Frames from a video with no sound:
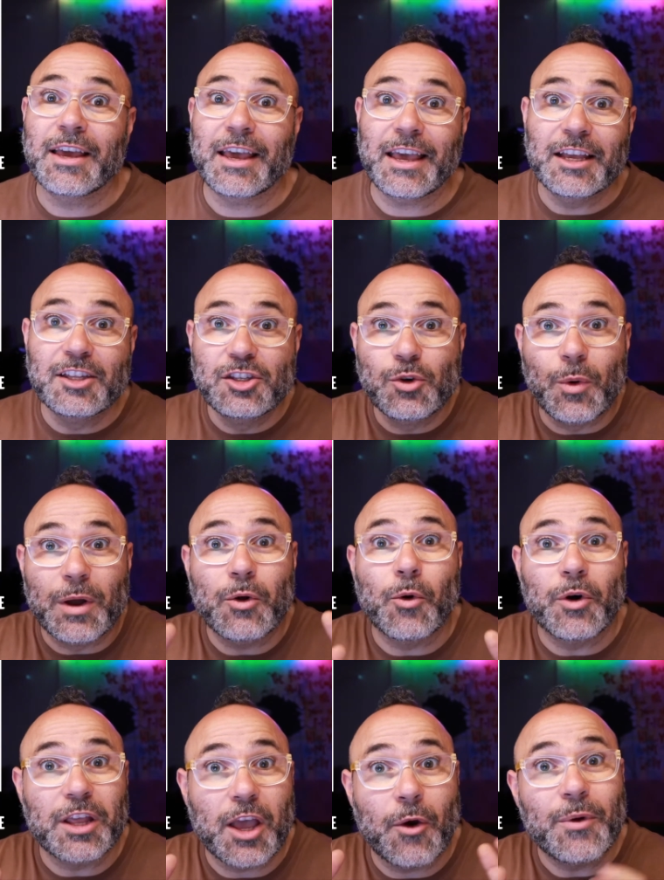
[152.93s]
into an
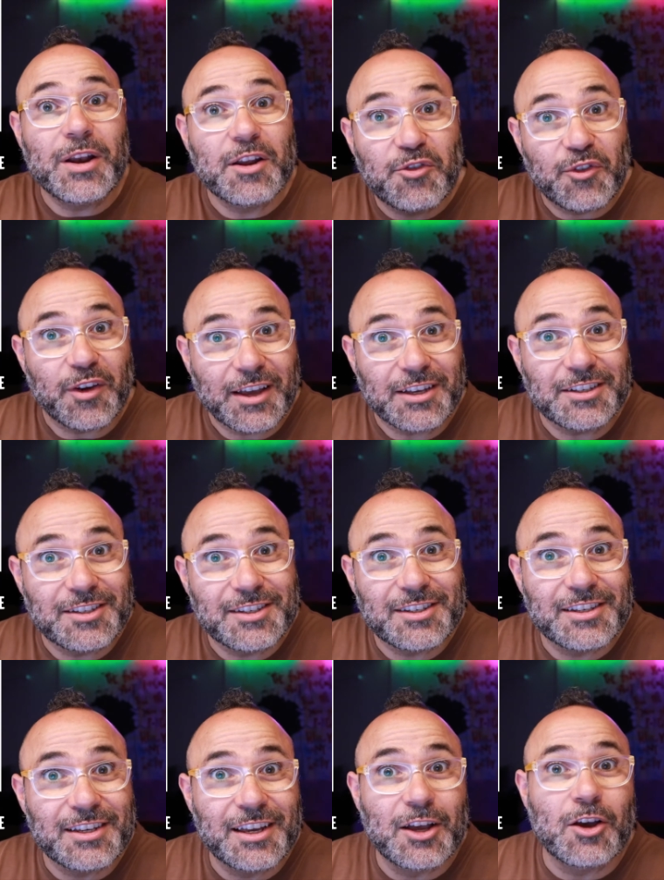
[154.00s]
audio
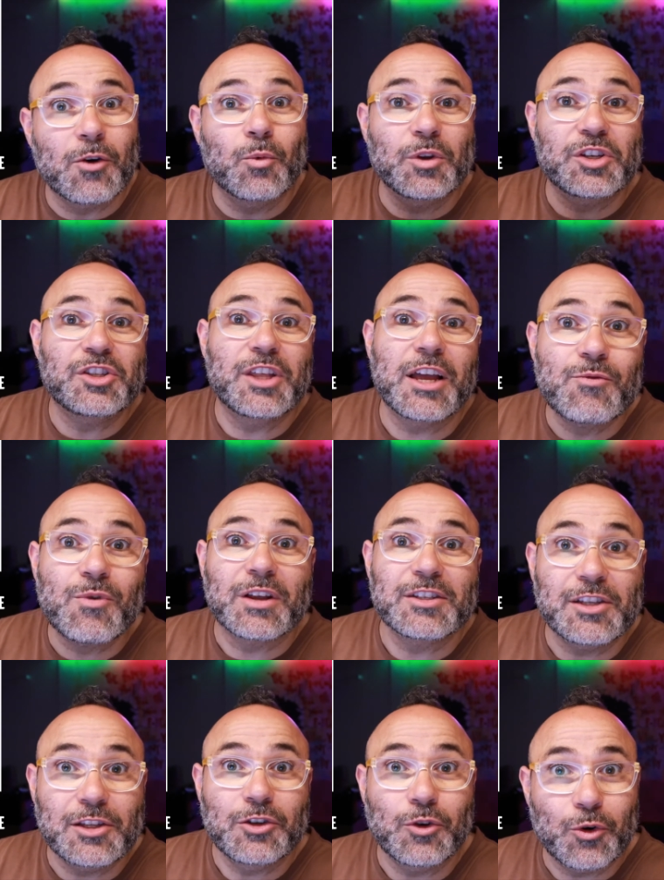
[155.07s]
interface, which then runs
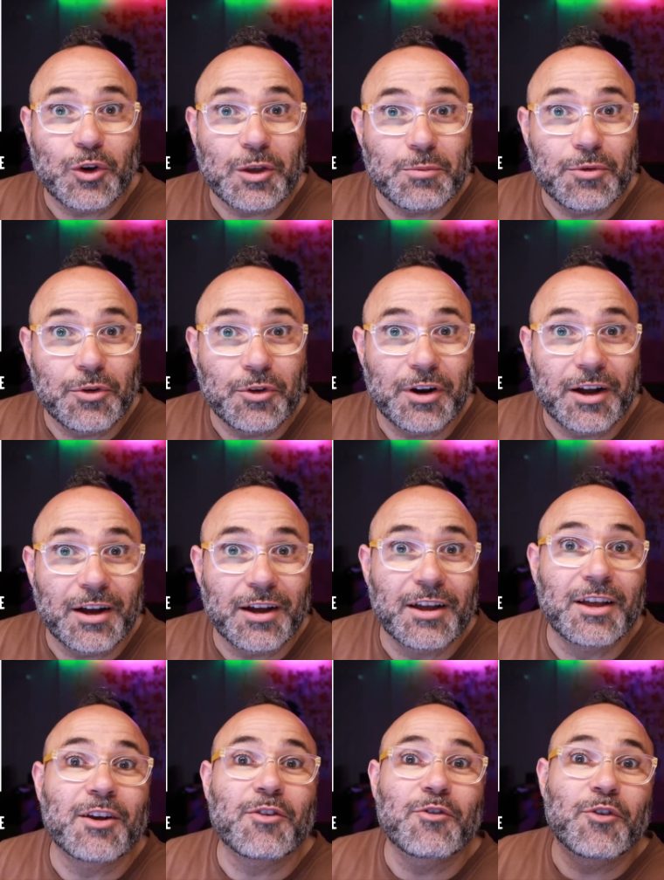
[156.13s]
into your computer
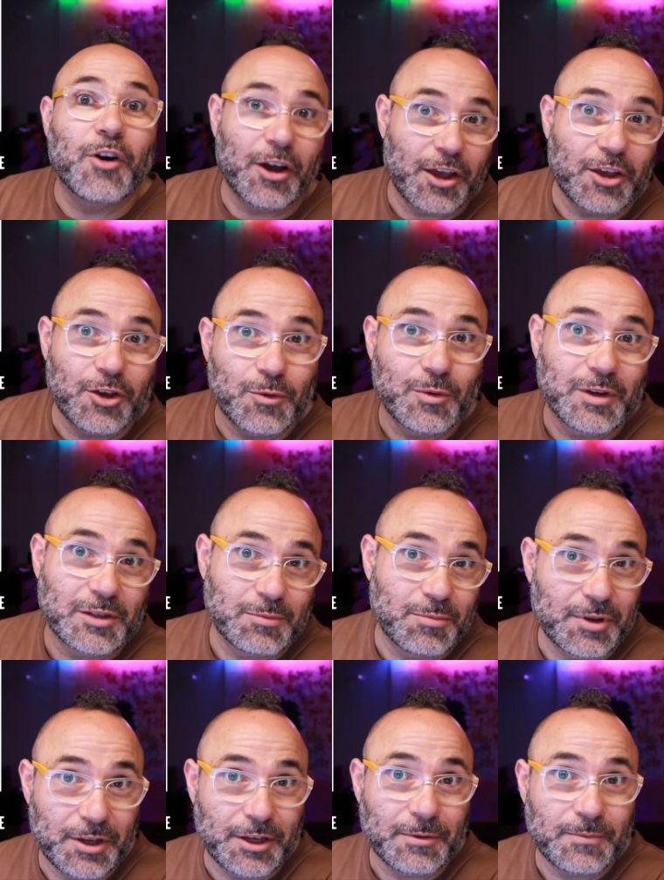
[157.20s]
via
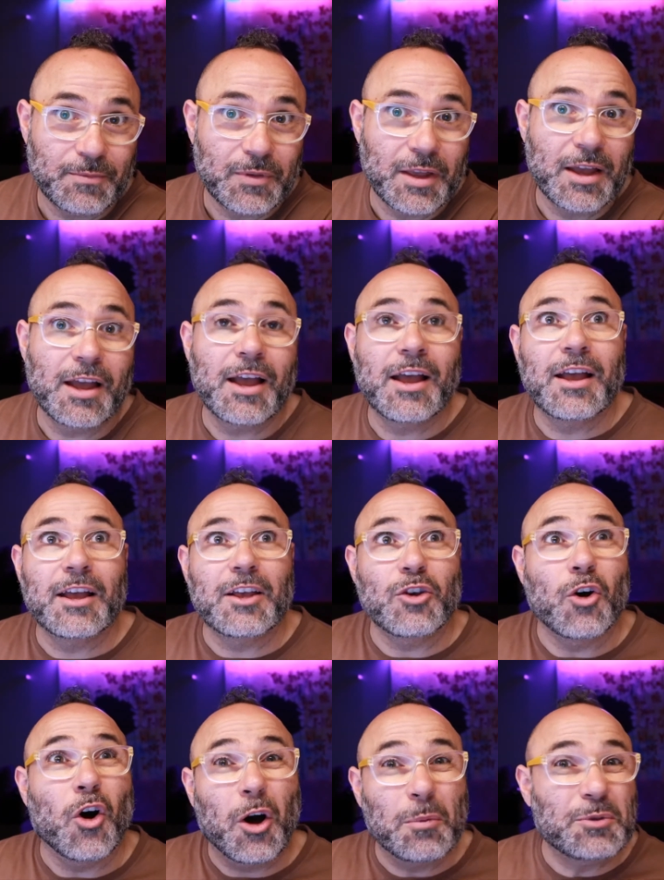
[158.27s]
USB.
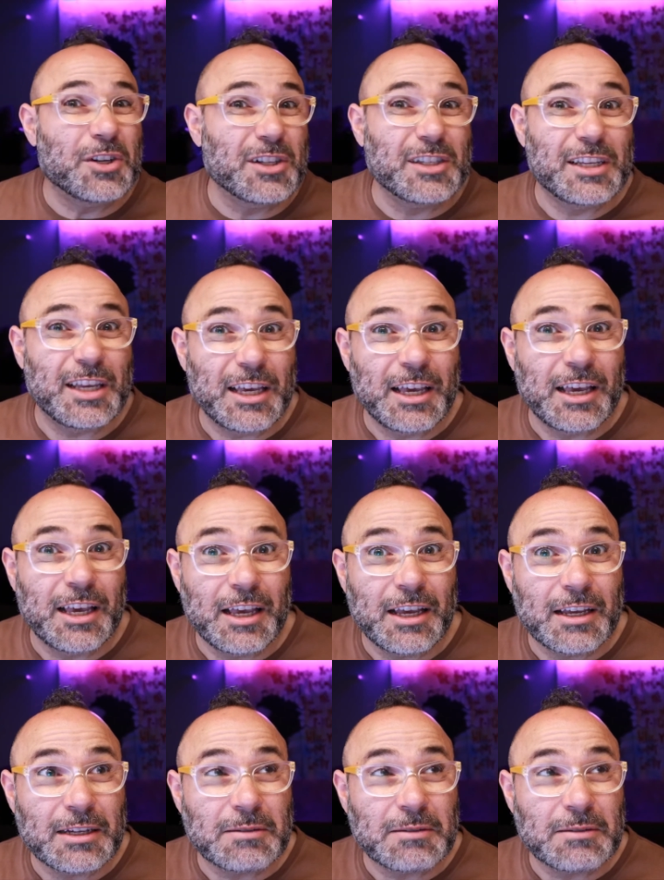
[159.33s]
Your options here,